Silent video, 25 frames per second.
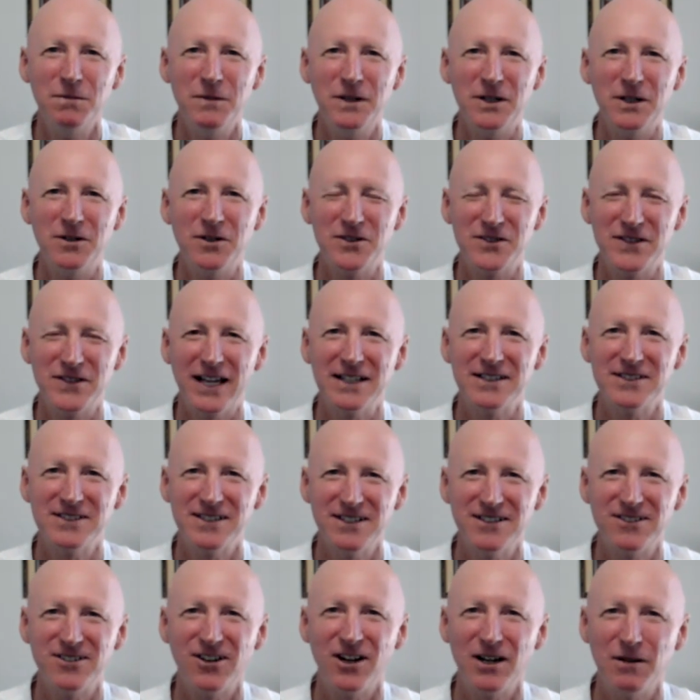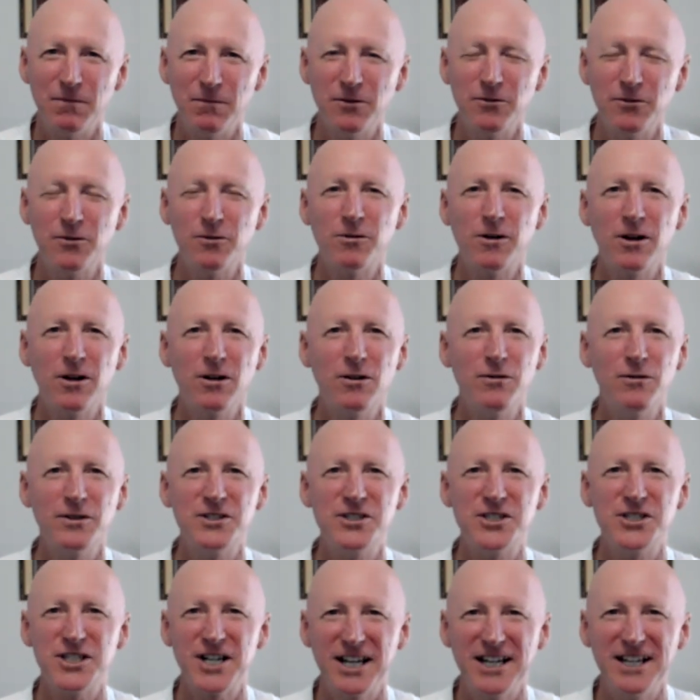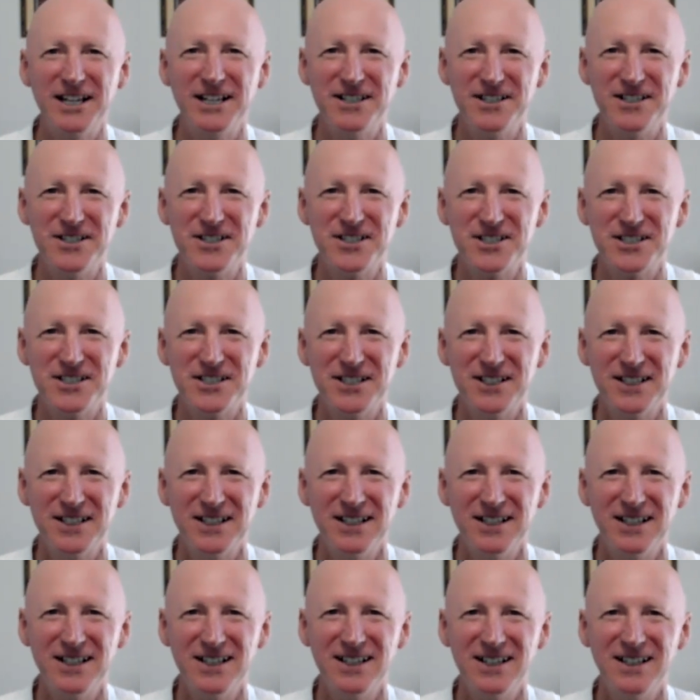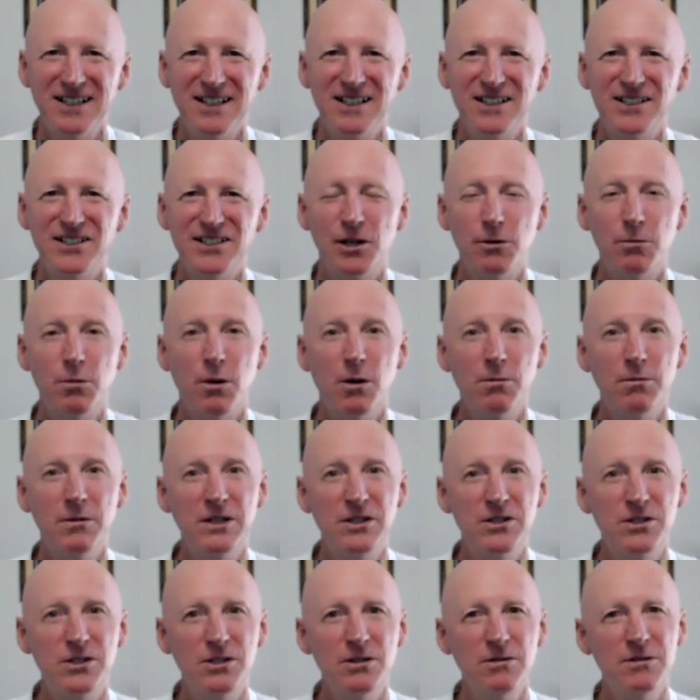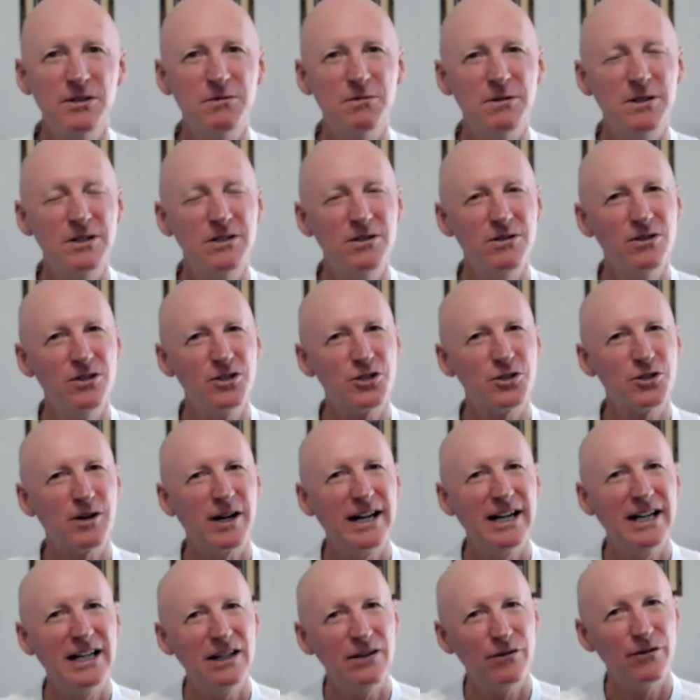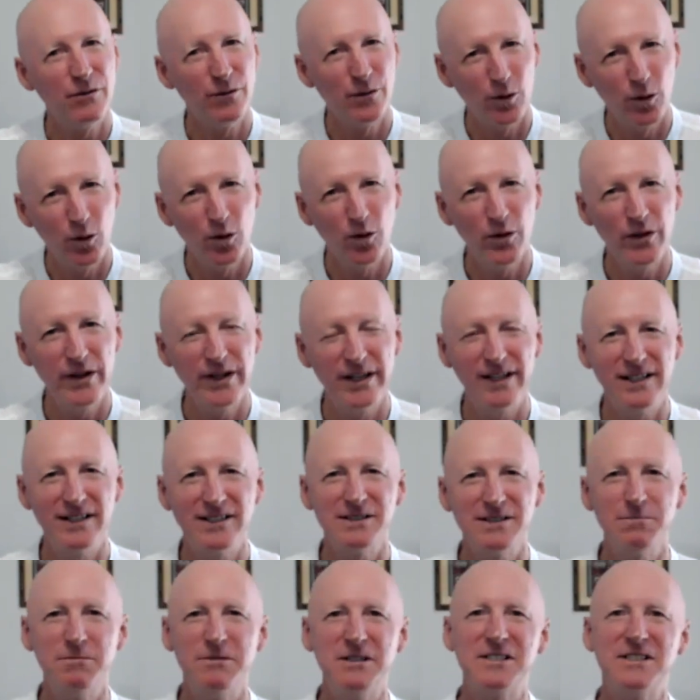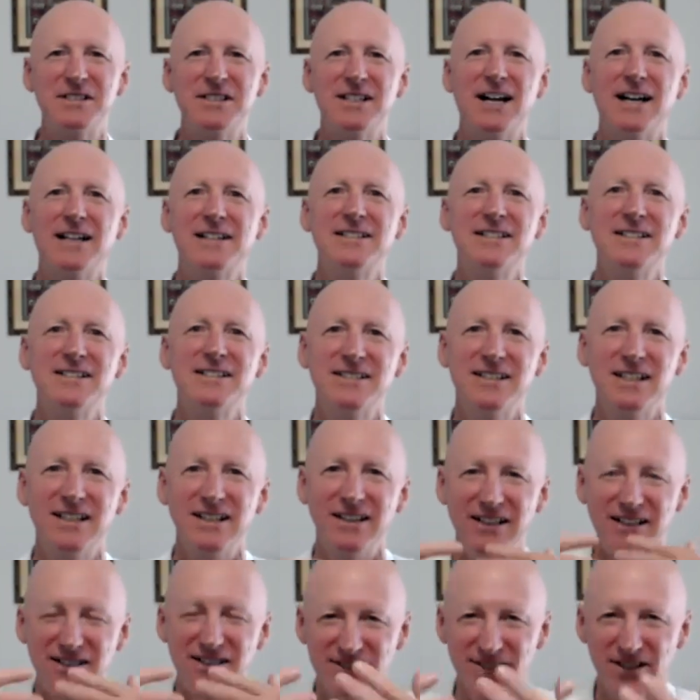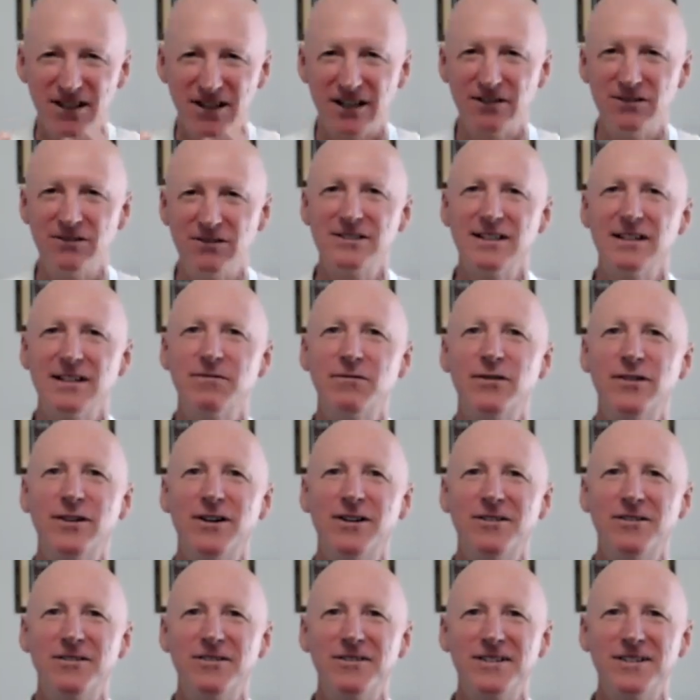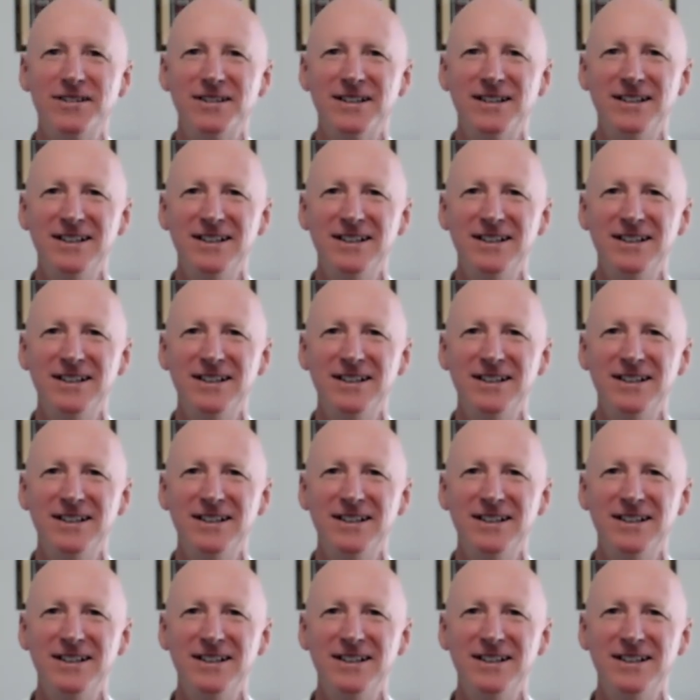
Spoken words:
because that's the time of growth and change. So what we do is we do the training for these, and we start to see these cycles unfold.